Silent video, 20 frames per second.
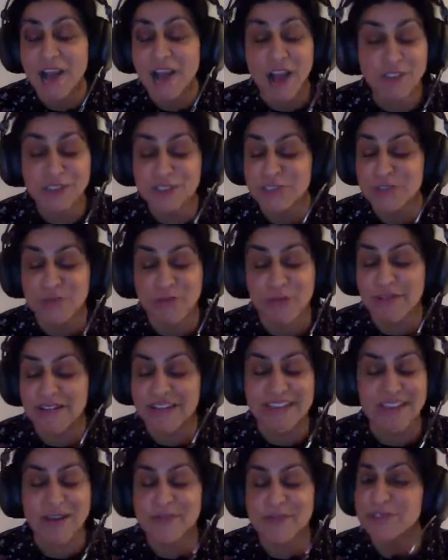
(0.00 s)
I, just thought
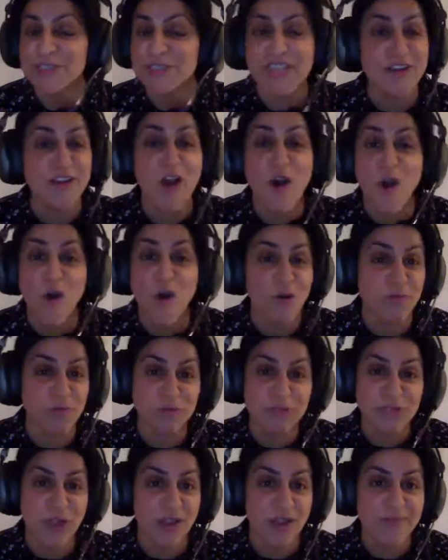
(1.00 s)
eh, I just had a
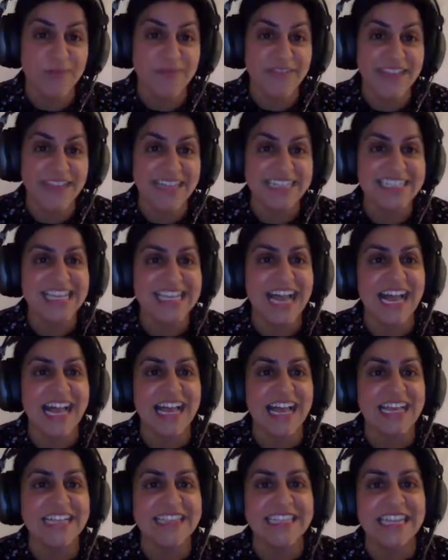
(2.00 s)
horrible time of it
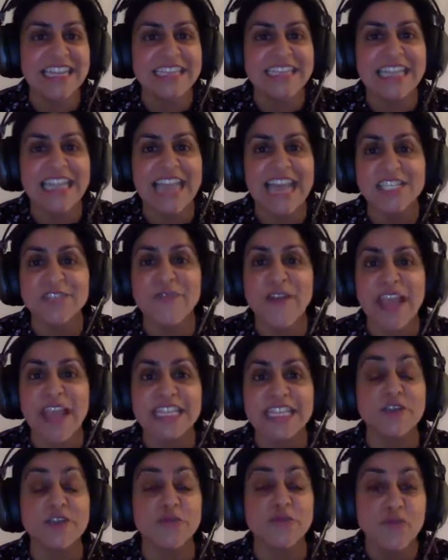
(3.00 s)
uh, in the, in the last
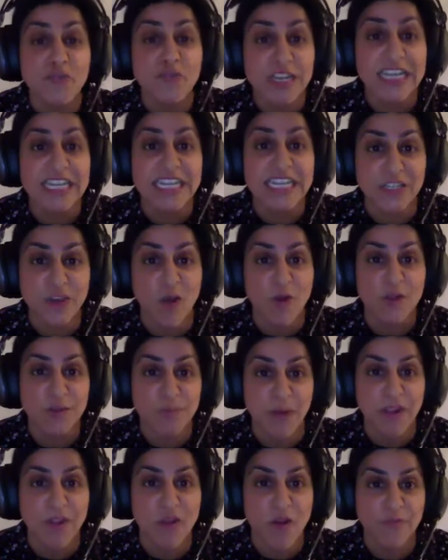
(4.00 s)
phase. It really knocked
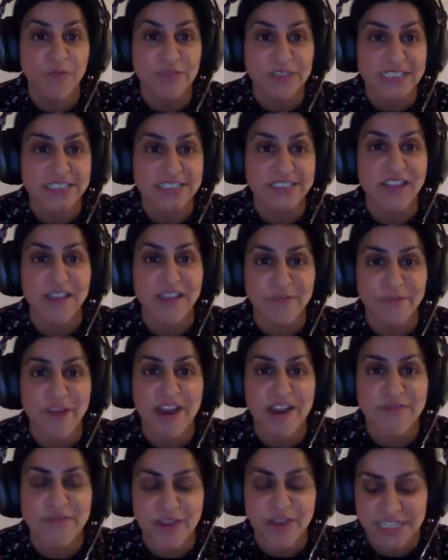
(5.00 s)
my confidence like
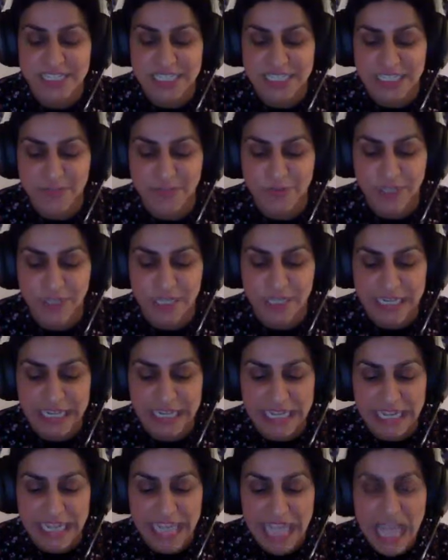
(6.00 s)
very very
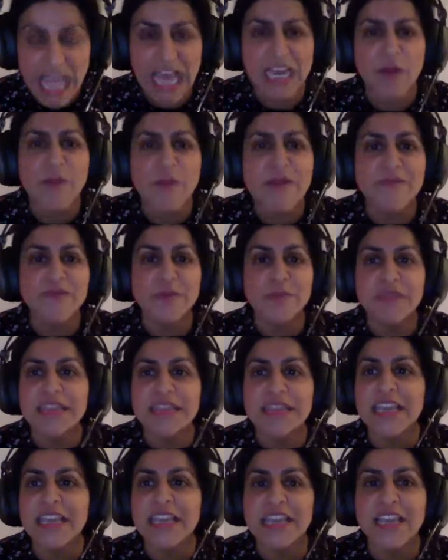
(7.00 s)
significantly, and I went from
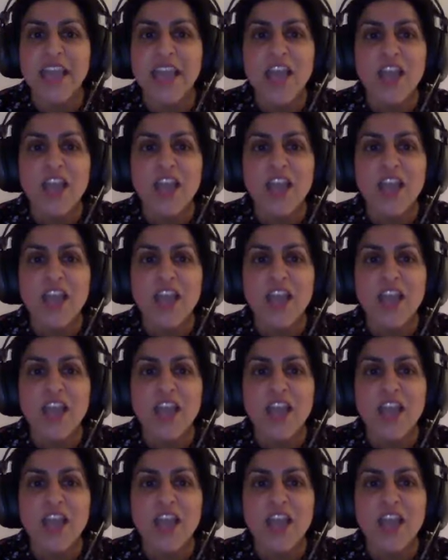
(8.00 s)
thinking,